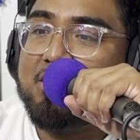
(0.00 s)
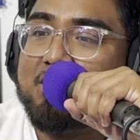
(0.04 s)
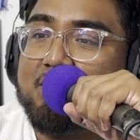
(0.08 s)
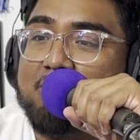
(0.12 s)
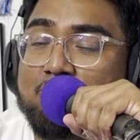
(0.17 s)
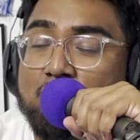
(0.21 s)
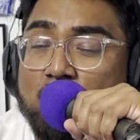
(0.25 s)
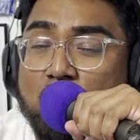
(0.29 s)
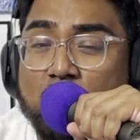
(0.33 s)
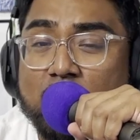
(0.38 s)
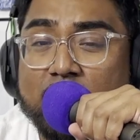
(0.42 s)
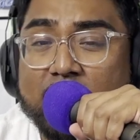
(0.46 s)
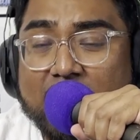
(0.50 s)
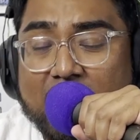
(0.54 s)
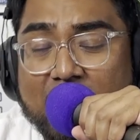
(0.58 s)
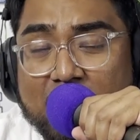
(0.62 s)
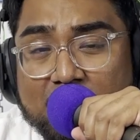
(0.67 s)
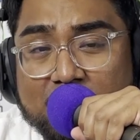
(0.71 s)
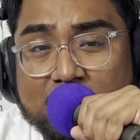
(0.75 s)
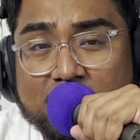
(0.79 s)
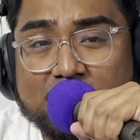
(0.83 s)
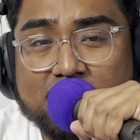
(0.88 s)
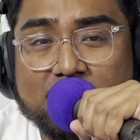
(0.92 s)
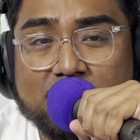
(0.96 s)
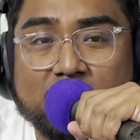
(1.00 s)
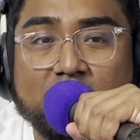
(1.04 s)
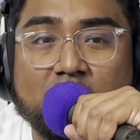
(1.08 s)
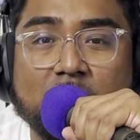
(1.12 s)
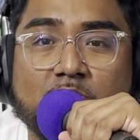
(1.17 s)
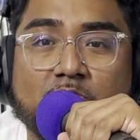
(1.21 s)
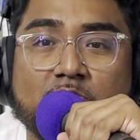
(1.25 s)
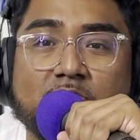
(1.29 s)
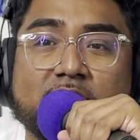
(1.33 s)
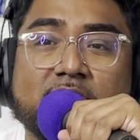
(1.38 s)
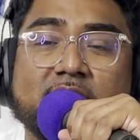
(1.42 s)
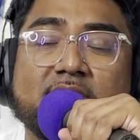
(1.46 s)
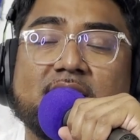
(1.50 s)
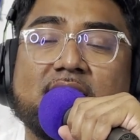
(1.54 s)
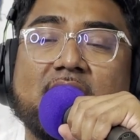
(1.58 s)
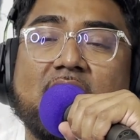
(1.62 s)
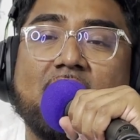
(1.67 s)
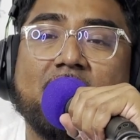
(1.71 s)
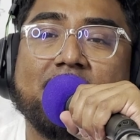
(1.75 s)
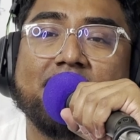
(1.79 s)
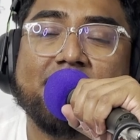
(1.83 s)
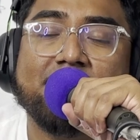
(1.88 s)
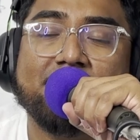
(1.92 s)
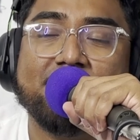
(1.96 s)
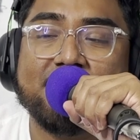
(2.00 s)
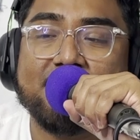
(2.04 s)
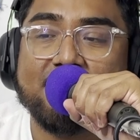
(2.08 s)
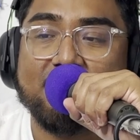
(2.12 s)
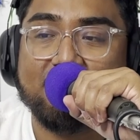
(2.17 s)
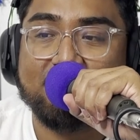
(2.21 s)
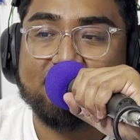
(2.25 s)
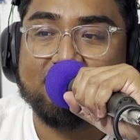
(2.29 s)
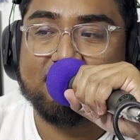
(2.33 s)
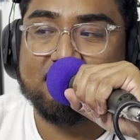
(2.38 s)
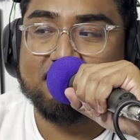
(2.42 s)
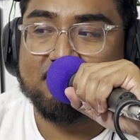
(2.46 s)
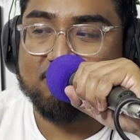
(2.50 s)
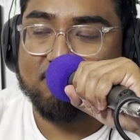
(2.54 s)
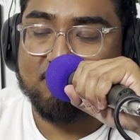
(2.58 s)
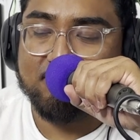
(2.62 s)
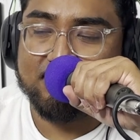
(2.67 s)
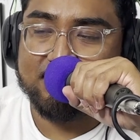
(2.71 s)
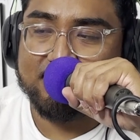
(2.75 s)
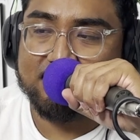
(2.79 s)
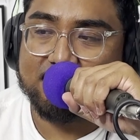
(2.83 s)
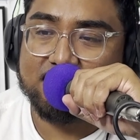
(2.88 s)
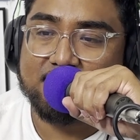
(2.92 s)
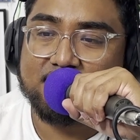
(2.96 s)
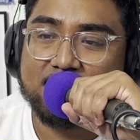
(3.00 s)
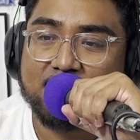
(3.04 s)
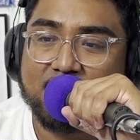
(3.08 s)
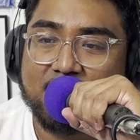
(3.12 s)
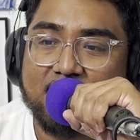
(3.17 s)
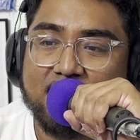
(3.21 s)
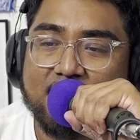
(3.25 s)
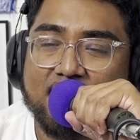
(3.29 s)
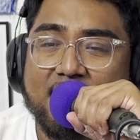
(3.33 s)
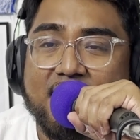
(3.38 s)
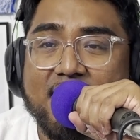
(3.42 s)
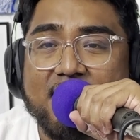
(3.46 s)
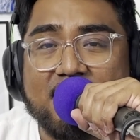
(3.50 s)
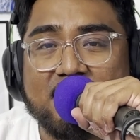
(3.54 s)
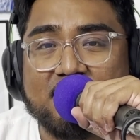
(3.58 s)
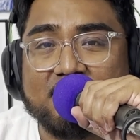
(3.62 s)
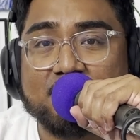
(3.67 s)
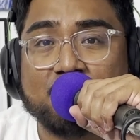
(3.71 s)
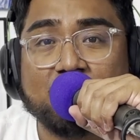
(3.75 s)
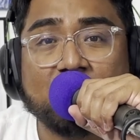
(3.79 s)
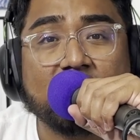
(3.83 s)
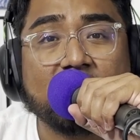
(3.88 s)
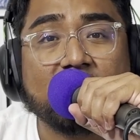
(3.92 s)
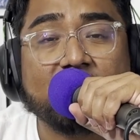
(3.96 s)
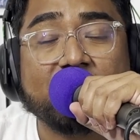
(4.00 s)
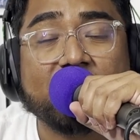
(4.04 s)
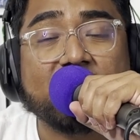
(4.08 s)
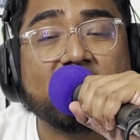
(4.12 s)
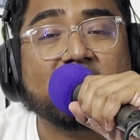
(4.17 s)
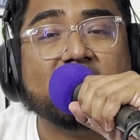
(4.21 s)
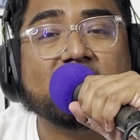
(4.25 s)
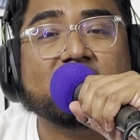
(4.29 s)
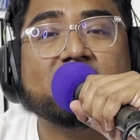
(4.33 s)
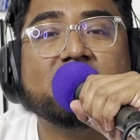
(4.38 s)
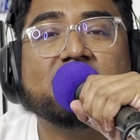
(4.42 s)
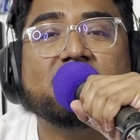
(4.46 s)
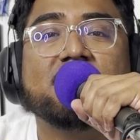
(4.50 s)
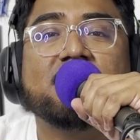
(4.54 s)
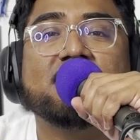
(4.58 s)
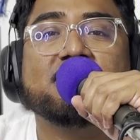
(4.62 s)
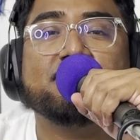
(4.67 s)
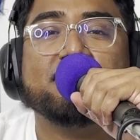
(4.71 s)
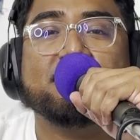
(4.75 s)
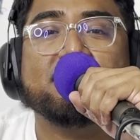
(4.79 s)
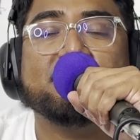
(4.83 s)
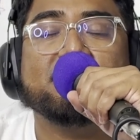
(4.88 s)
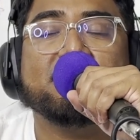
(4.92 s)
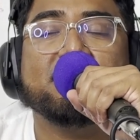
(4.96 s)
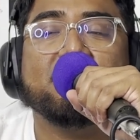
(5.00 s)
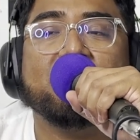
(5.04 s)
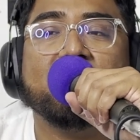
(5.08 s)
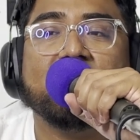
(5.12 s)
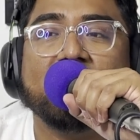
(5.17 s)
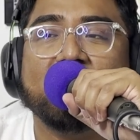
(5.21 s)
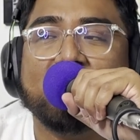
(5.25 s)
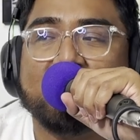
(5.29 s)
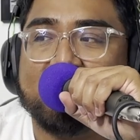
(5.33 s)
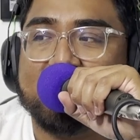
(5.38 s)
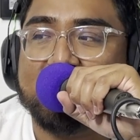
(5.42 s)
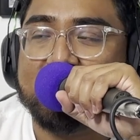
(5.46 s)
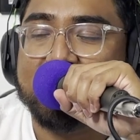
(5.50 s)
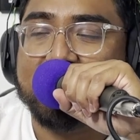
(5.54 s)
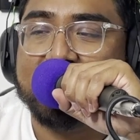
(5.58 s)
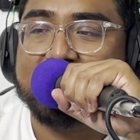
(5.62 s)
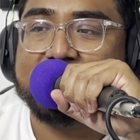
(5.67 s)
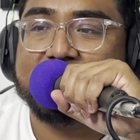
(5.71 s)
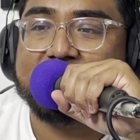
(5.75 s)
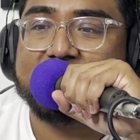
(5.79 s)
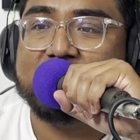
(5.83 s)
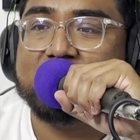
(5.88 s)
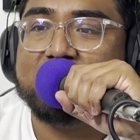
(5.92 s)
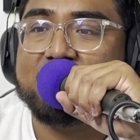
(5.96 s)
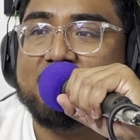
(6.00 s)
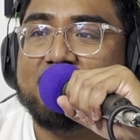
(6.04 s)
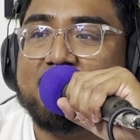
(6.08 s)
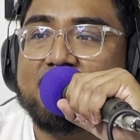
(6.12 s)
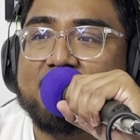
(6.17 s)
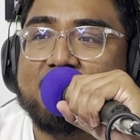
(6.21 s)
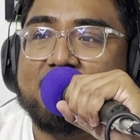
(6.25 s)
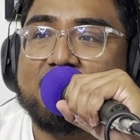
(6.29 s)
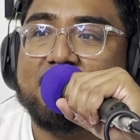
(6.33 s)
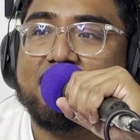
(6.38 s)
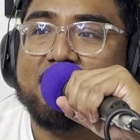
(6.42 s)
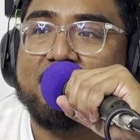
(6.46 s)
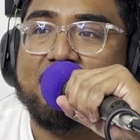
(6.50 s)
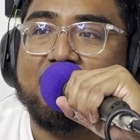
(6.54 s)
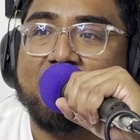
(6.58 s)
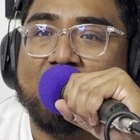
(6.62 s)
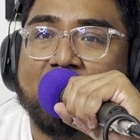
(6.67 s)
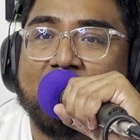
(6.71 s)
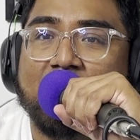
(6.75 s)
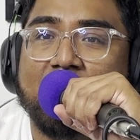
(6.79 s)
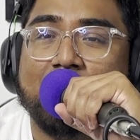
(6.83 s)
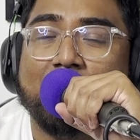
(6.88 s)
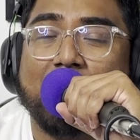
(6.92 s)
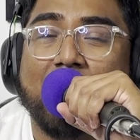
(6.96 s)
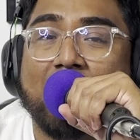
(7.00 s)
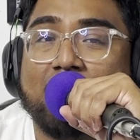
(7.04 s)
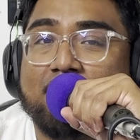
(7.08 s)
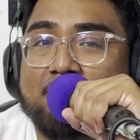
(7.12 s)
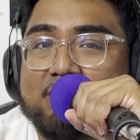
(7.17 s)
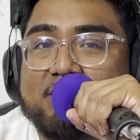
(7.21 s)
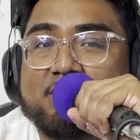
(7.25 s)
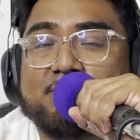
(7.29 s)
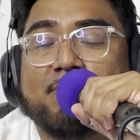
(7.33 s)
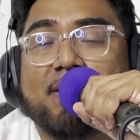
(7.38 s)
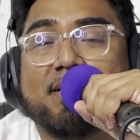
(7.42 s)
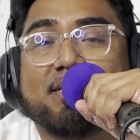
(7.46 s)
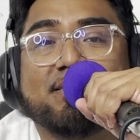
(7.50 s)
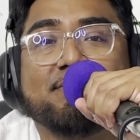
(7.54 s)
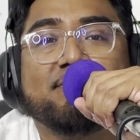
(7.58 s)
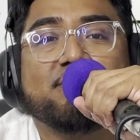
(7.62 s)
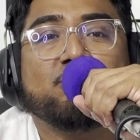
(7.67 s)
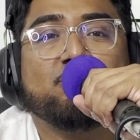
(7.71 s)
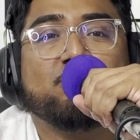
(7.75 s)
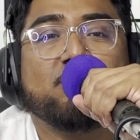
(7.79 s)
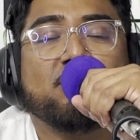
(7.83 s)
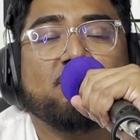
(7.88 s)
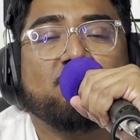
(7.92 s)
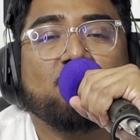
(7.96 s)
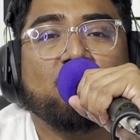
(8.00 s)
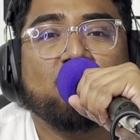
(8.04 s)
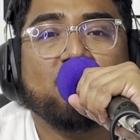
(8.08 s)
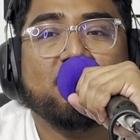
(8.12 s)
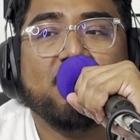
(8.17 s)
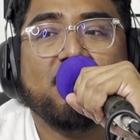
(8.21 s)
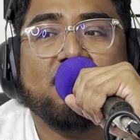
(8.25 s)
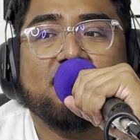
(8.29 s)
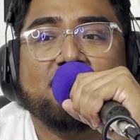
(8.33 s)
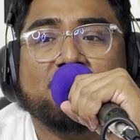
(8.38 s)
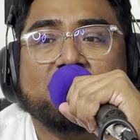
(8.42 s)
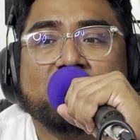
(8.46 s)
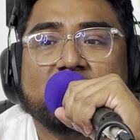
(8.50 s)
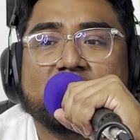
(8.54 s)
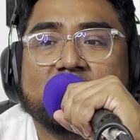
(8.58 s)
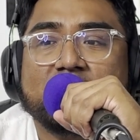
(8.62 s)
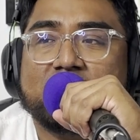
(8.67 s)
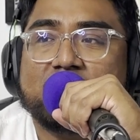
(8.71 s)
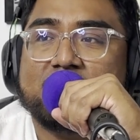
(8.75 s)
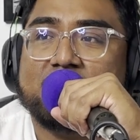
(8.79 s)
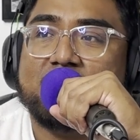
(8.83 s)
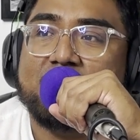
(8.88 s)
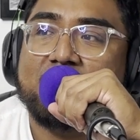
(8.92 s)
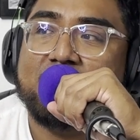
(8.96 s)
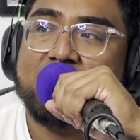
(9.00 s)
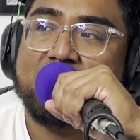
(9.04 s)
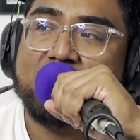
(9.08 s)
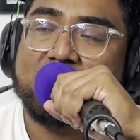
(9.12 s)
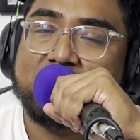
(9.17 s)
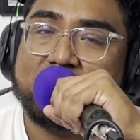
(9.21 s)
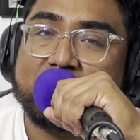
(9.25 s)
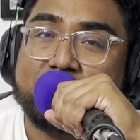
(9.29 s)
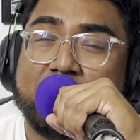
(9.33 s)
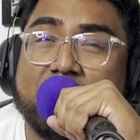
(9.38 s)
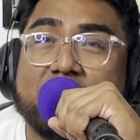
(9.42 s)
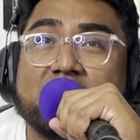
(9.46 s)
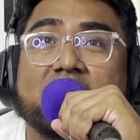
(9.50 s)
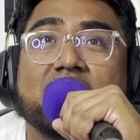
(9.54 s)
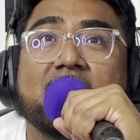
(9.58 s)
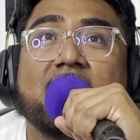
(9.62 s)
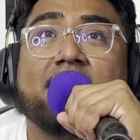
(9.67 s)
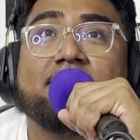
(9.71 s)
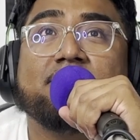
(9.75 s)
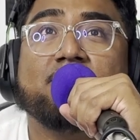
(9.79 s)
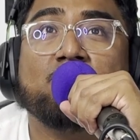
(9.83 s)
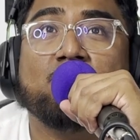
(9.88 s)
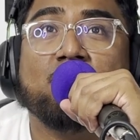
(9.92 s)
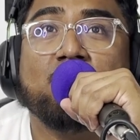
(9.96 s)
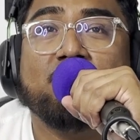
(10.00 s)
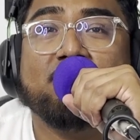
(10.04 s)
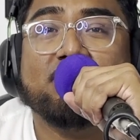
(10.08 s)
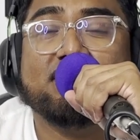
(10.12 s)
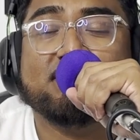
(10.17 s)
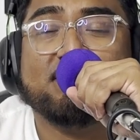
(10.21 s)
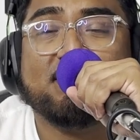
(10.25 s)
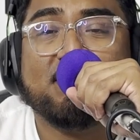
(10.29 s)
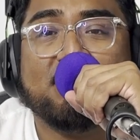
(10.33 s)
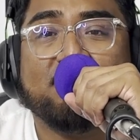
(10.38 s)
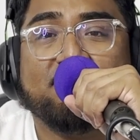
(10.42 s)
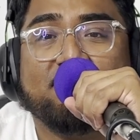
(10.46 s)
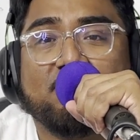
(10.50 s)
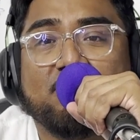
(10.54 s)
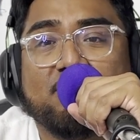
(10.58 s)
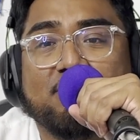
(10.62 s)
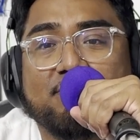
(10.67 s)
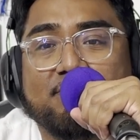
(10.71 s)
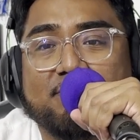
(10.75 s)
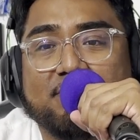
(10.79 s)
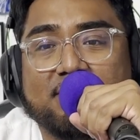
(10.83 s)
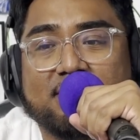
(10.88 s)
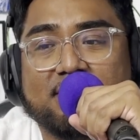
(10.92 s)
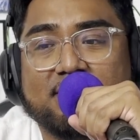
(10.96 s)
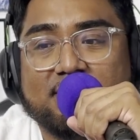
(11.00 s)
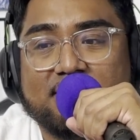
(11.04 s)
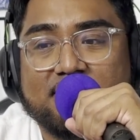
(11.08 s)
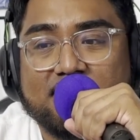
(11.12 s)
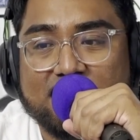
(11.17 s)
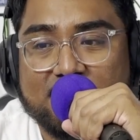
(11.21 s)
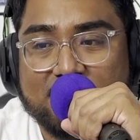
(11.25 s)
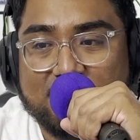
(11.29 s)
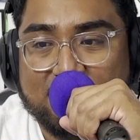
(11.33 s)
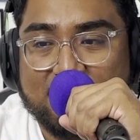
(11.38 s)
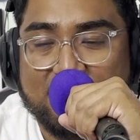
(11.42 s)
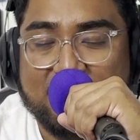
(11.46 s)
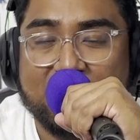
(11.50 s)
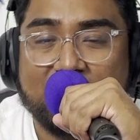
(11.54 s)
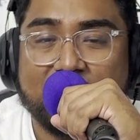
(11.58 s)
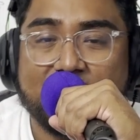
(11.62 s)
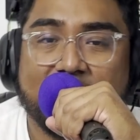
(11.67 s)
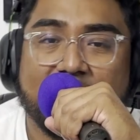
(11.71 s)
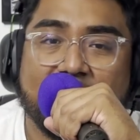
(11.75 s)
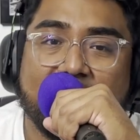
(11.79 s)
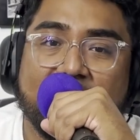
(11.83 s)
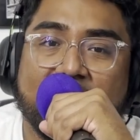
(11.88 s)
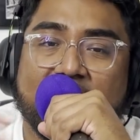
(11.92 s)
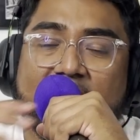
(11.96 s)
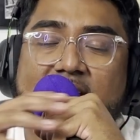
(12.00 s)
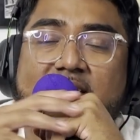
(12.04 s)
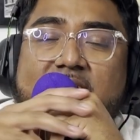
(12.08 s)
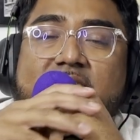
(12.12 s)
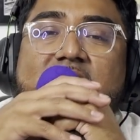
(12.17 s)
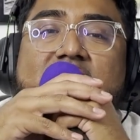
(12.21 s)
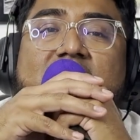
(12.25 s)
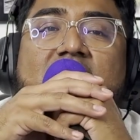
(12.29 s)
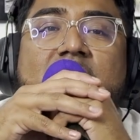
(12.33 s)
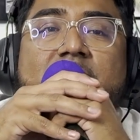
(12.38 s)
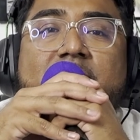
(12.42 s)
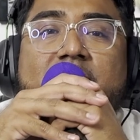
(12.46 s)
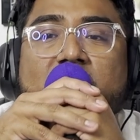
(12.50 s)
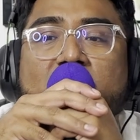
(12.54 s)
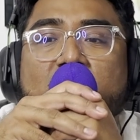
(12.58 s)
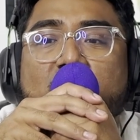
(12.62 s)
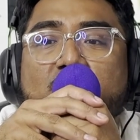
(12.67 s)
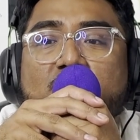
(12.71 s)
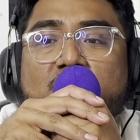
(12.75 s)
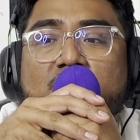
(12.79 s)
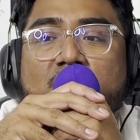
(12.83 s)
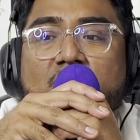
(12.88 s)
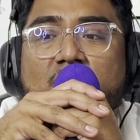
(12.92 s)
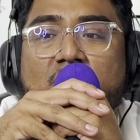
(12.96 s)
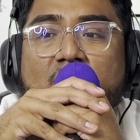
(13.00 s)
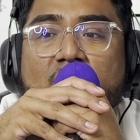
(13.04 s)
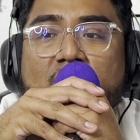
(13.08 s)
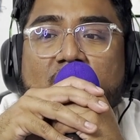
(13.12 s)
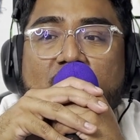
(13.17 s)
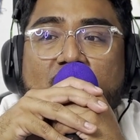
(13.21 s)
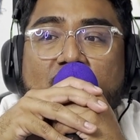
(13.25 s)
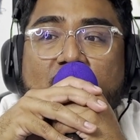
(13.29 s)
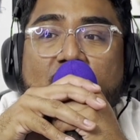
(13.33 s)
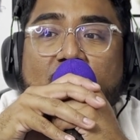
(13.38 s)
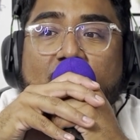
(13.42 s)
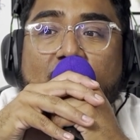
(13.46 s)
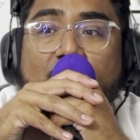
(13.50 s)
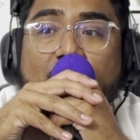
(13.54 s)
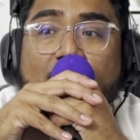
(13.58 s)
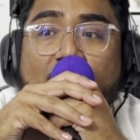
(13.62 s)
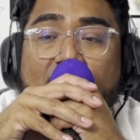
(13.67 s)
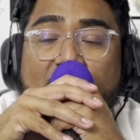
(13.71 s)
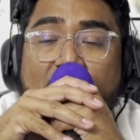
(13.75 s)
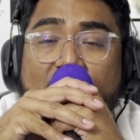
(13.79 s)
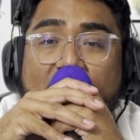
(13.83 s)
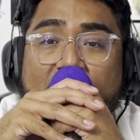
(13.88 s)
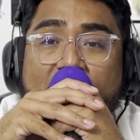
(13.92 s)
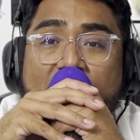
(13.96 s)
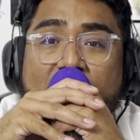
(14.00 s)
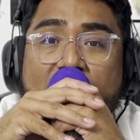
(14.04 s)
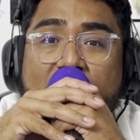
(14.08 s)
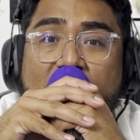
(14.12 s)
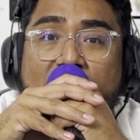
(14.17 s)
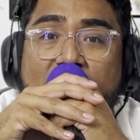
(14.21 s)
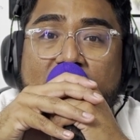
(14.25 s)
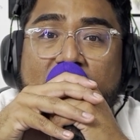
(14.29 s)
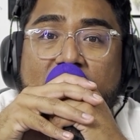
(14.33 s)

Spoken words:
Roland Garros, we'll see how he recovers from his head injury, if he is experiencing concussion. I don't expect him to win Roland Garros, especially after what we've seen from him against Tabilo. But